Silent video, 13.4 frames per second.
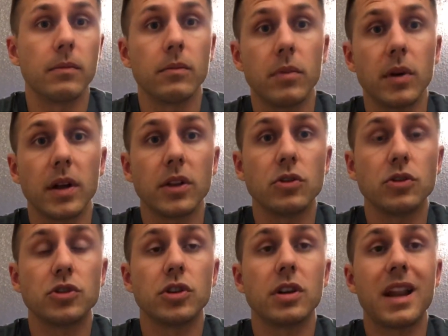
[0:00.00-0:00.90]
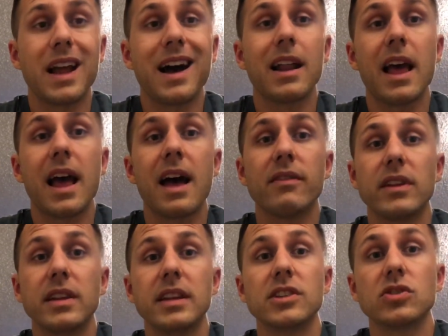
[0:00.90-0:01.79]
But you should not have
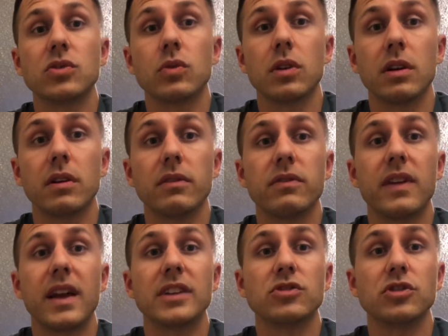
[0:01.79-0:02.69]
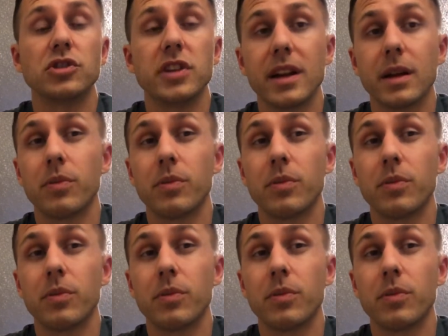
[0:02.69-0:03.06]
any sort of estrogenic